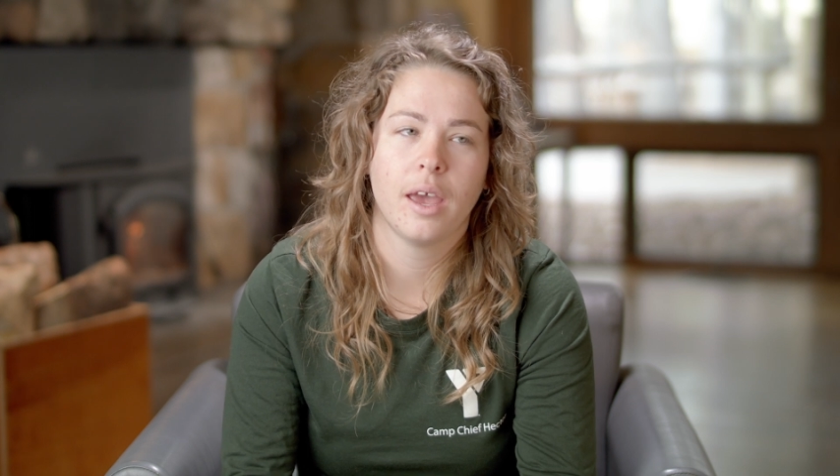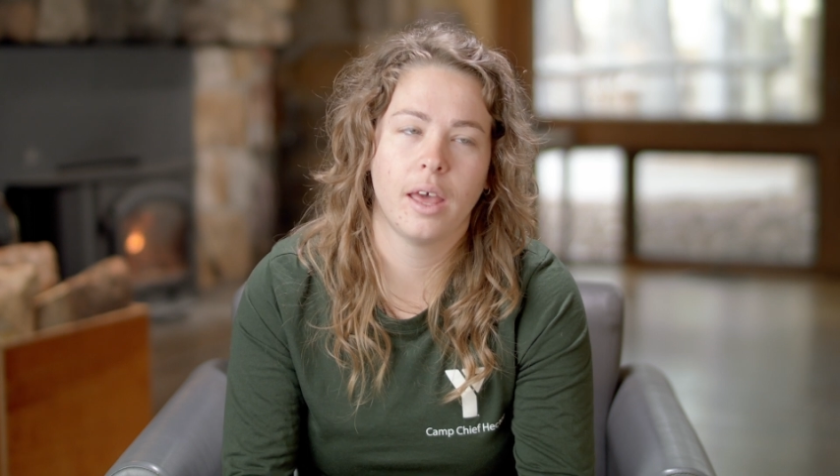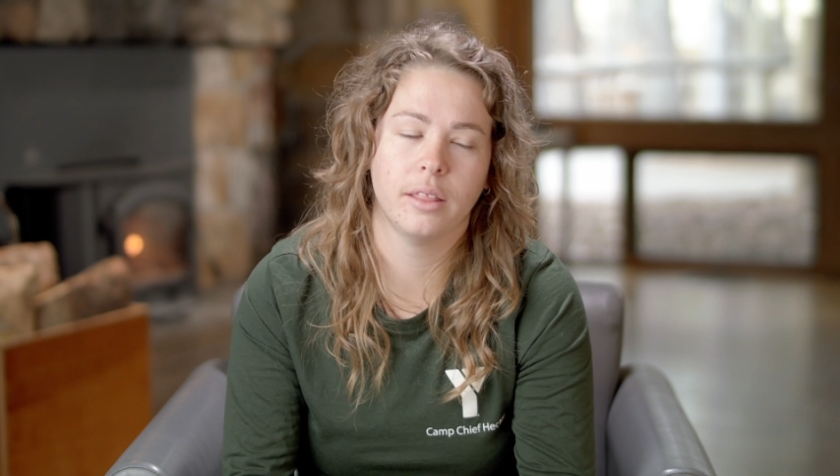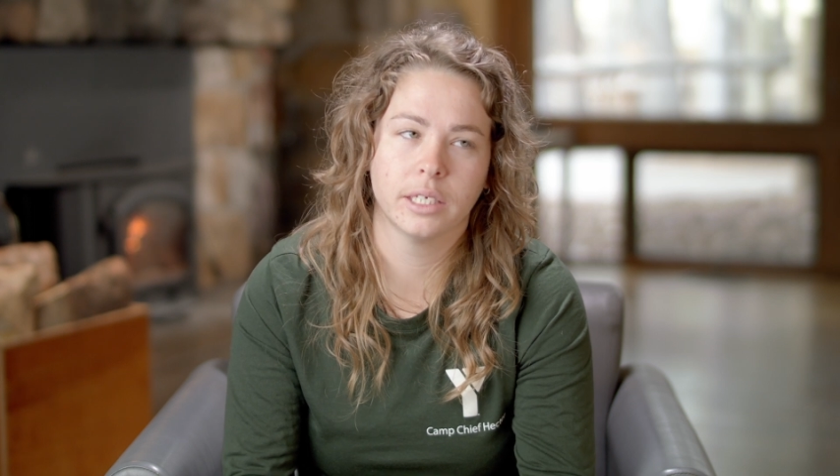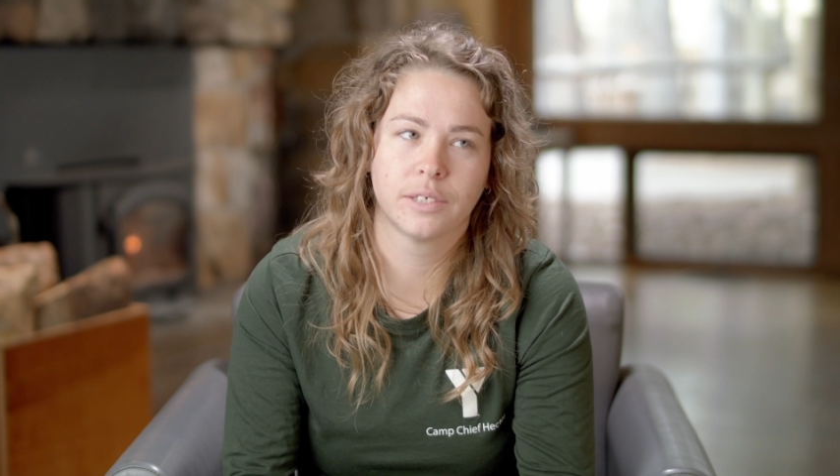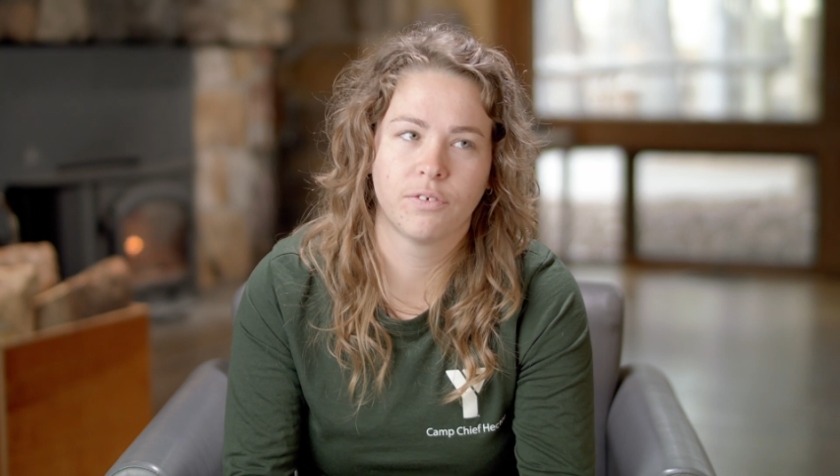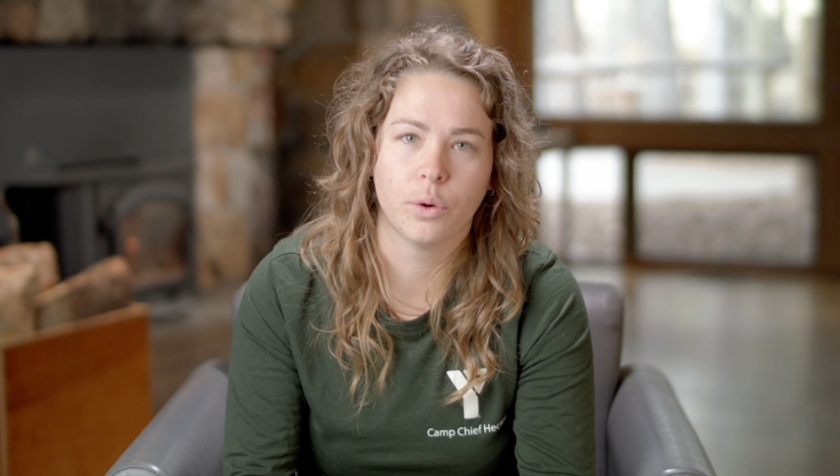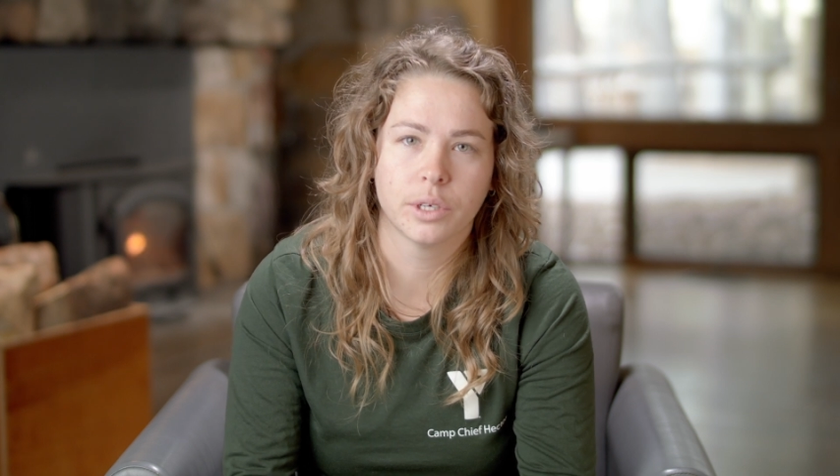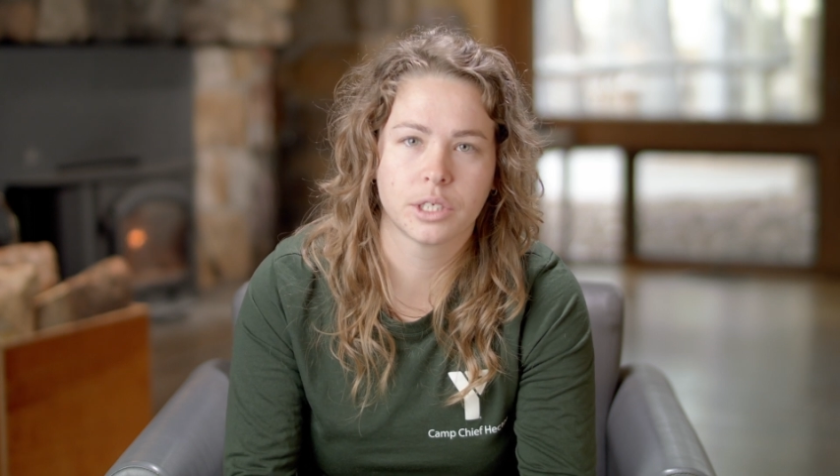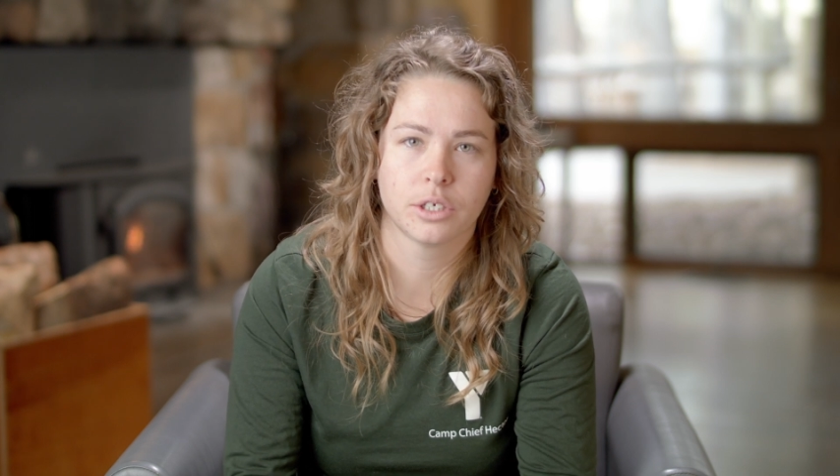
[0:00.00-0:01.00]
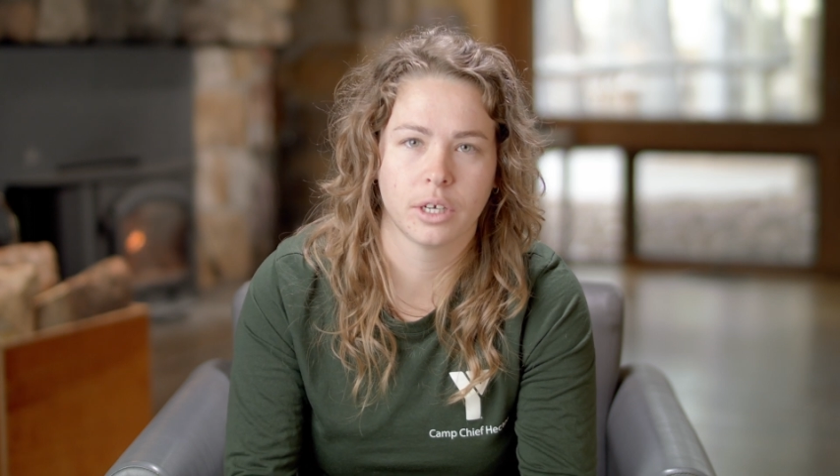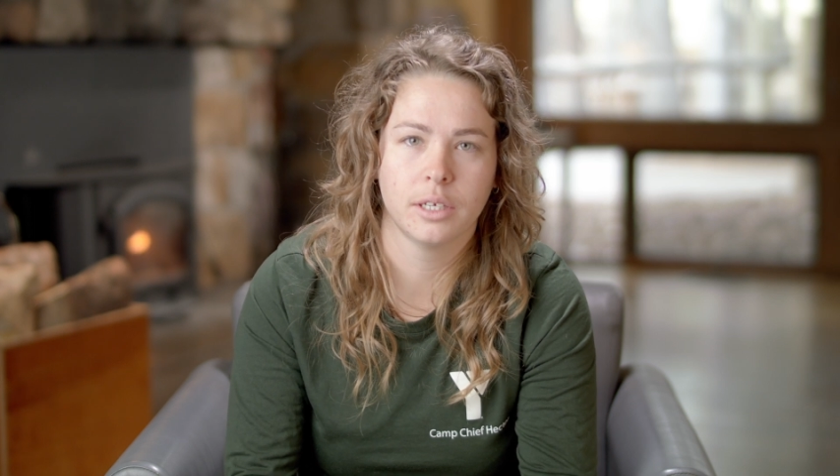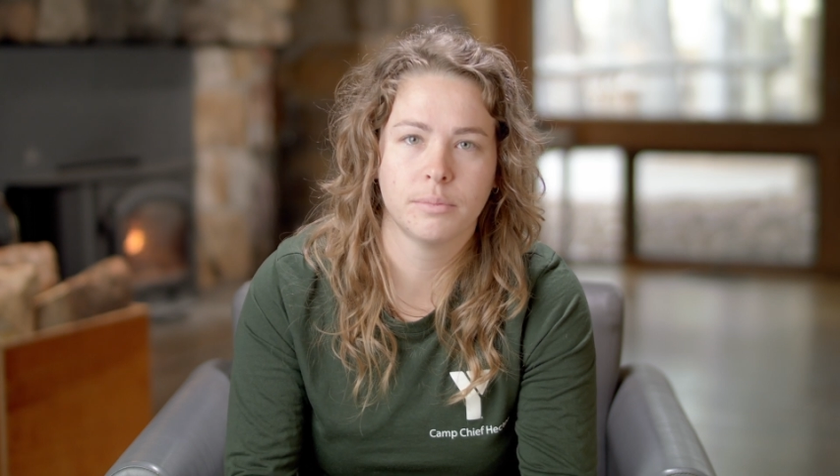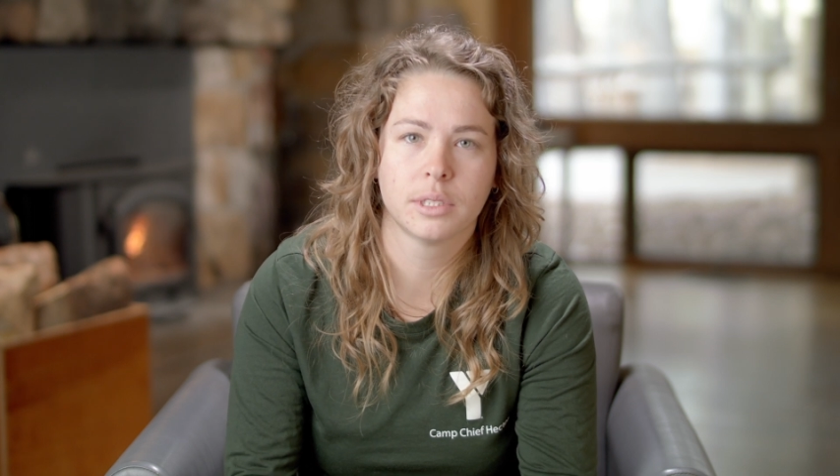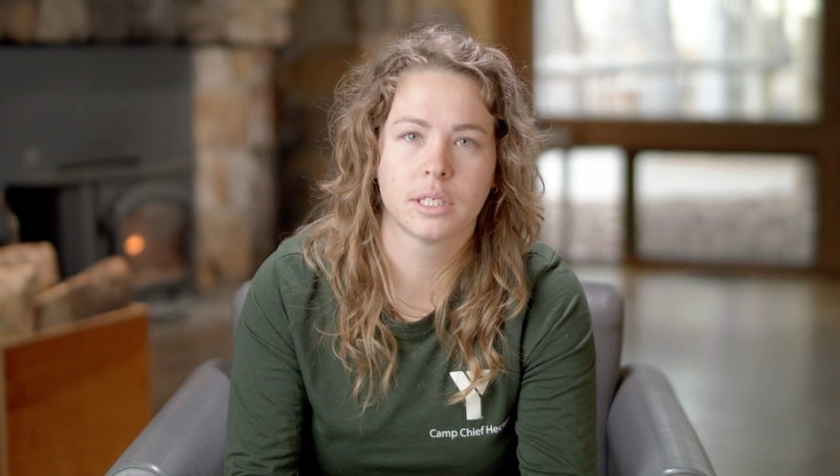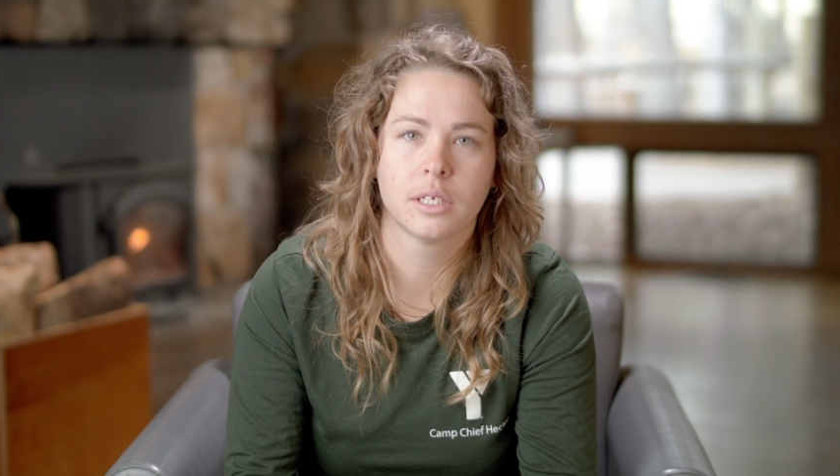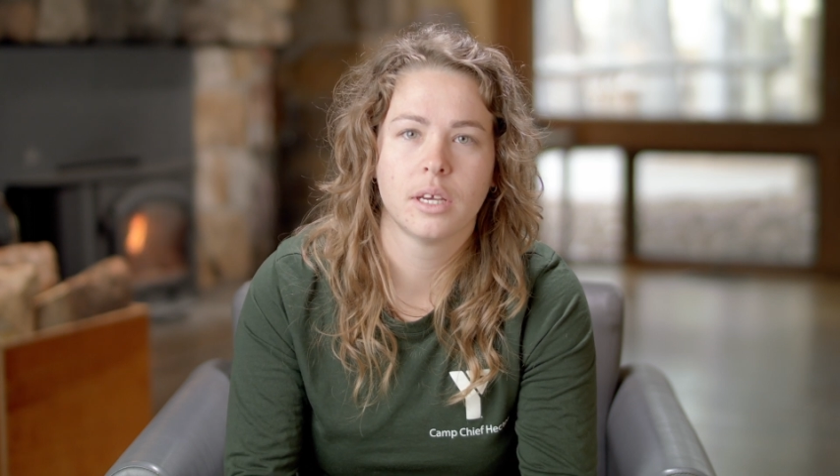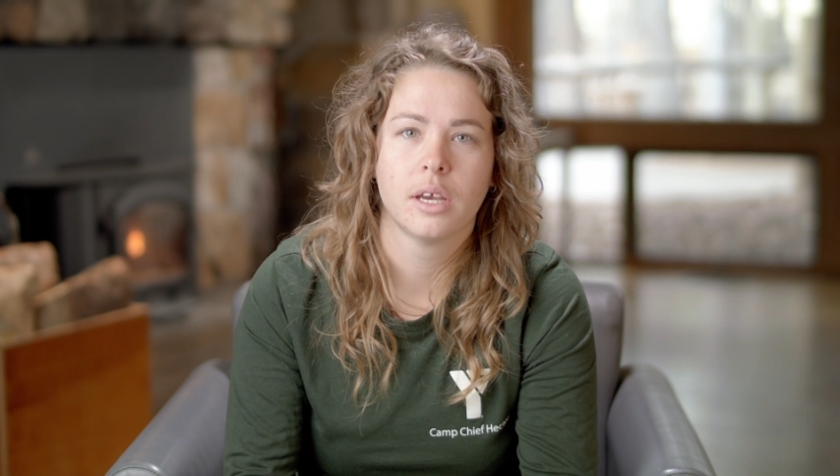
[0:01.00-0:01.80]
and there's four streams.